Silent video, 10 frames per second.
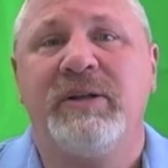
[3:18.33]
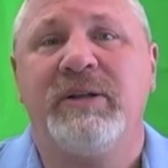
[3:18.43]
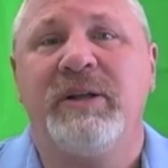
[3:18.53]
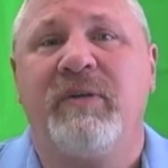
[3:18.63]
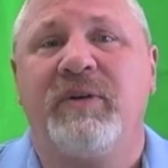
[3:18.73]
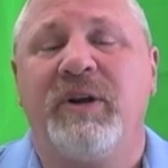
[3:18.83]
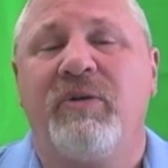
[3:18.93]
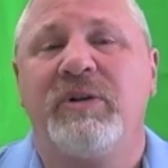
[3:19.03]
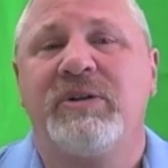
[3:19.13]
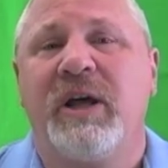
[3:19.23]
You ever
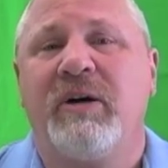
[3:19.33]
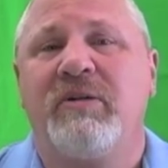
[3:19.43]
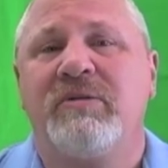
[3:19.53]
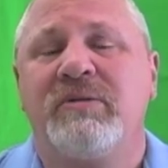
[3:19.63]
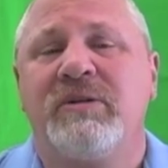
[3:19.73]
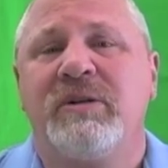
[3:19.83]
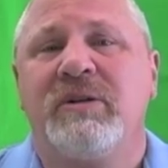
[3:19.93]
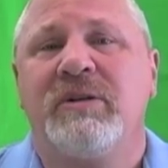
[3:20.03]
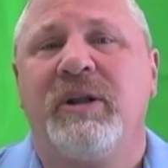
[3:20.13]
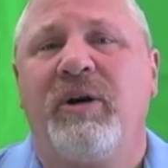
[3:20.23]
notice how
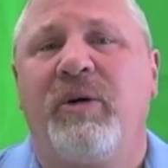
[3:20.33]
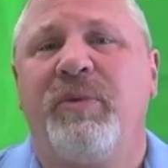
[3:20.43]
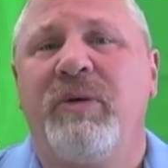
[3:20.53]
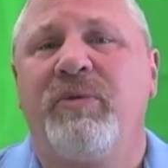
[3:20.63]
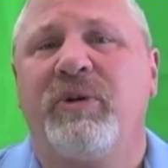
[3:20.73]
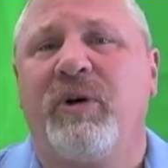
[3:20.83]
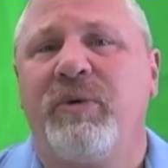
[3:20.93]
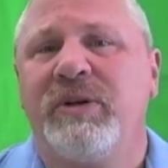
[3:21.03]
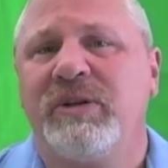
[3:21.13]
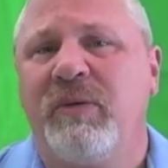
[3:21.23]
there are people that
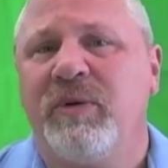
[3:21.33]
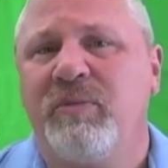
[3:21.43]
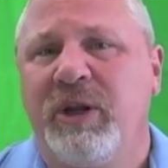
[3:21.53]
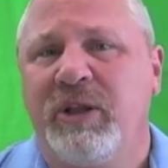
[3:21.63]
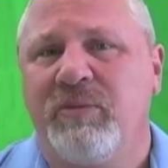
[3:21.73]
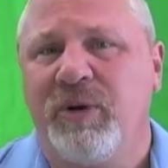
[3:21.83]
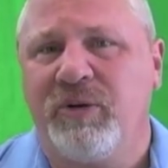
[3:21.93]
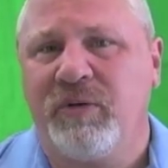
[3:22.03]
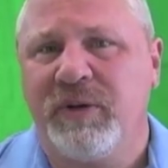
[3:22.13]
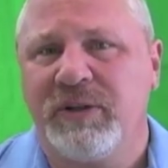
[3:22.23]
always seem to be in the
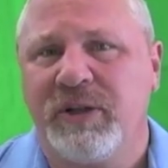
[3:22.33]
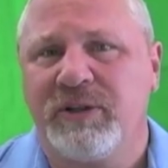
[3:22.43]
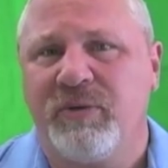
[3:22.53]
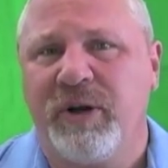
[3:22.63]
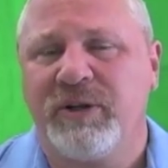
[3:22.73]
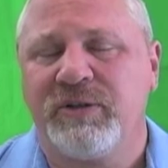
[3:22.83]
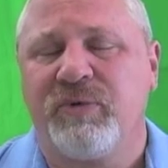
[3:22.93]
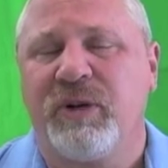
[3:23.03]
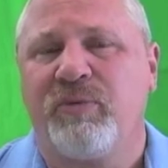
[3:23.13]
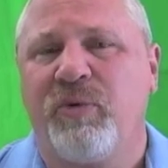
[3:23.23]
middle of these situations
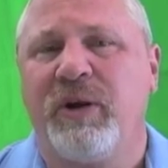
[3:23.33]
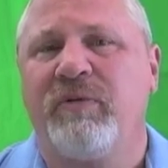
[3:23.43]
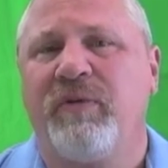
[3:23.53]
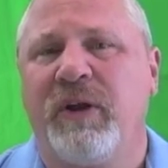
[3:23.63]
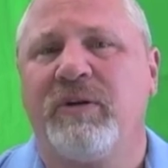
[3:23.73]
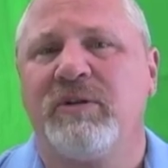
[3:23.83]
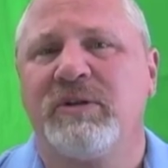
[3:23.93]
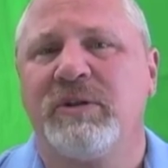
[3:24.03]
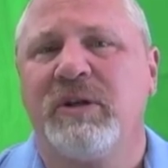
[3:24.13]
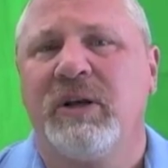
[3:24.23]
where they're pointing
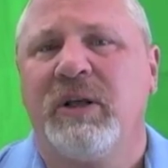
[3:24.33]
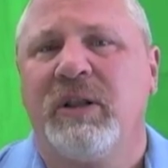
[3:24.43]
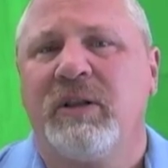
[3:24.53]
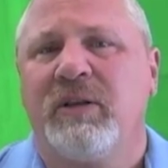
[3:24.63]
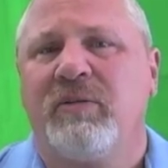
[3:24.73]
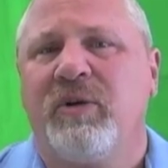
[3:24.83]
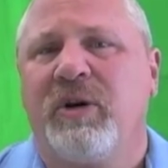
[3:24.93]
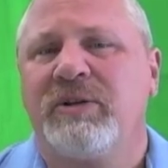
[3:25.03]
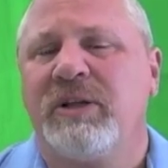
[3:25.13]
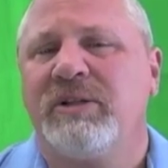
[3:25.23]
fingers?
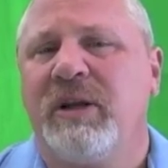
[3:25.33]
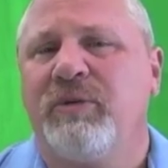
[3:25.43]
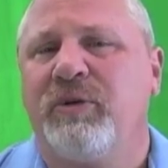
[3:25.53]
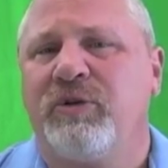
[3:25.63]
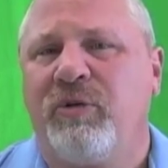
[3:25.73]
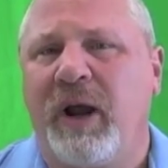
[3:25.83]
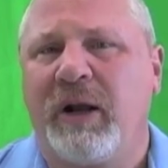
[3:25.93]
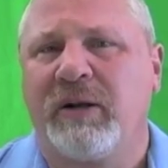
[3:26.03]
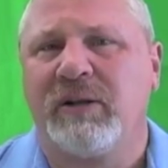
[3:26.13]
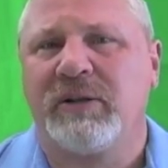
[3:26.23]
Because they seem to
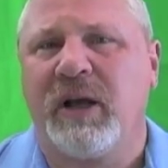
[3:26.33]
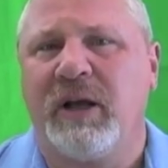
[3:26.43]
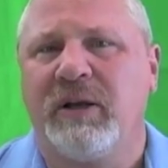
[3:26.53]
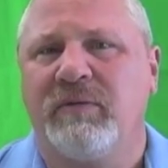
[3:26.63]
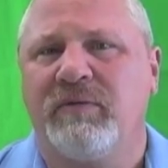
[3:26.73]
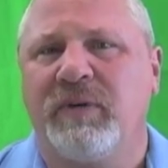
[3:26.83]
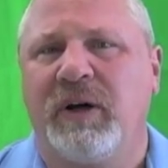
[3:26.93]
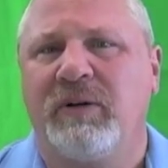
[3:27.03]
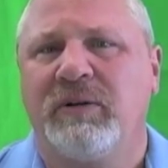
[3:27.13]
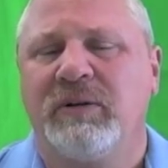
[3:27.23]
attract this kind of